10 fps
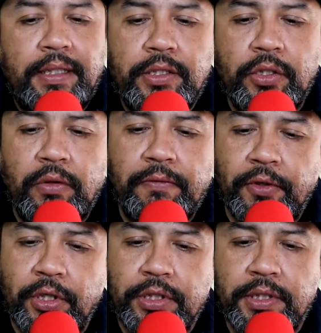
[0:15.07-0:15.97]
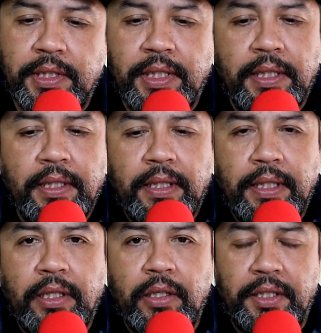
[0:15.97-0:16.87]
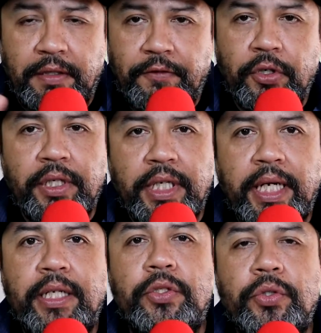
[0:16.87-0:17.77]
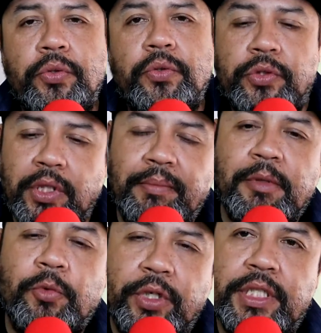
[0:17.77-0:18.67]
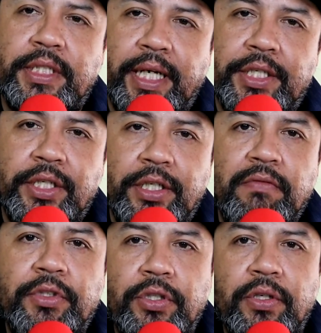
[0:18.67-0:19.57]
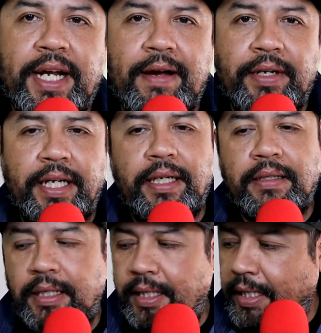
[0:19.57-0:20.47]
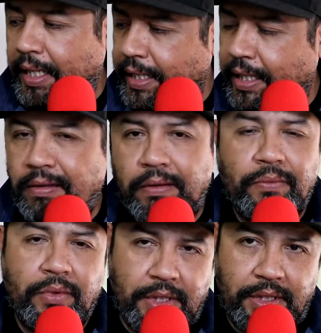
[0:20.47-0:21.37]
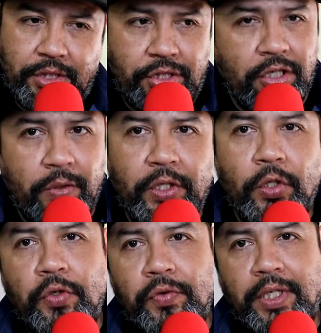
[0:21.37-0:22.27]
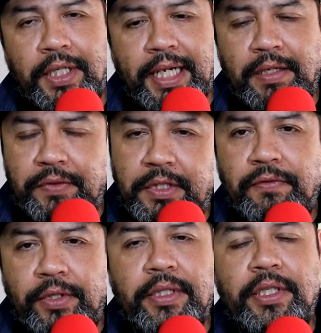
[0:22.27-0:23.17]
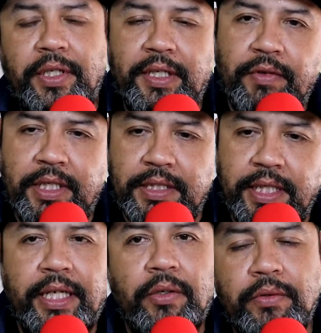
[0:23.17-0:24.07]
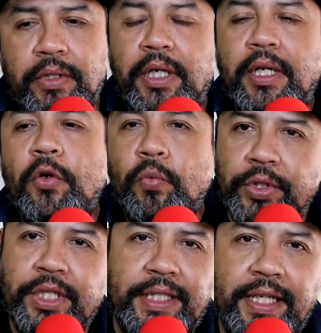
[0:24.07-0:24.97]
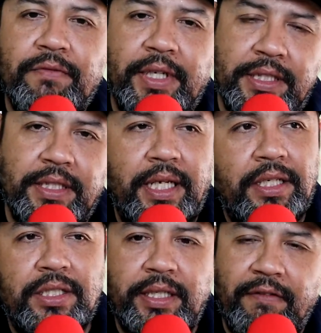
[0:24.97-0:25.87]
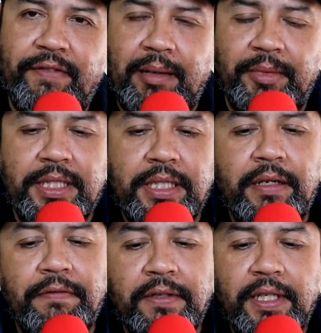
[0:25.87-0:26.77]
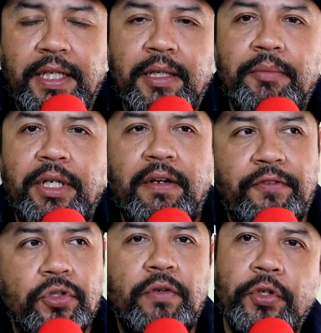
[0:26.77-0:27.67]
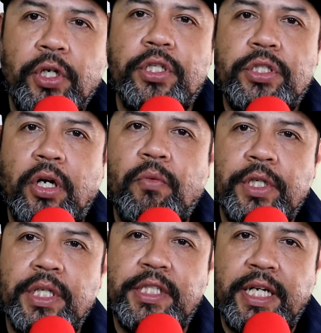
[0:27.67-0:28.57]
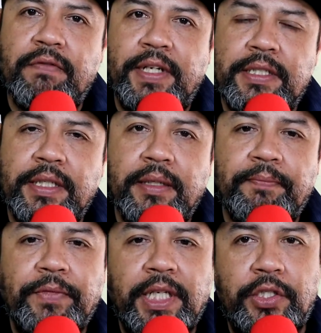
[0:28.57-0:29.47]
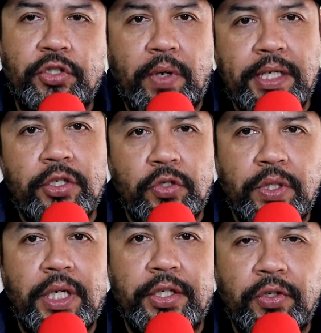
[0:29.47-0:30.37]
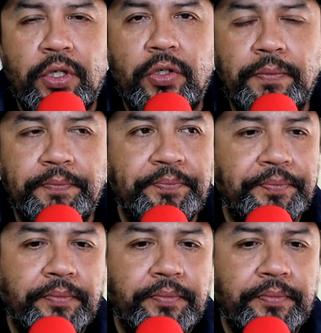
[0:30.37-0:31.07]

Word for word: So first, if you're going to get into... So I'm a real estate agent here in Ventura County. I hear on the show we go over a lot of different investing, real estate investing, just like family stuff. But if you're going to start real estate investing, it's great to do it on your own.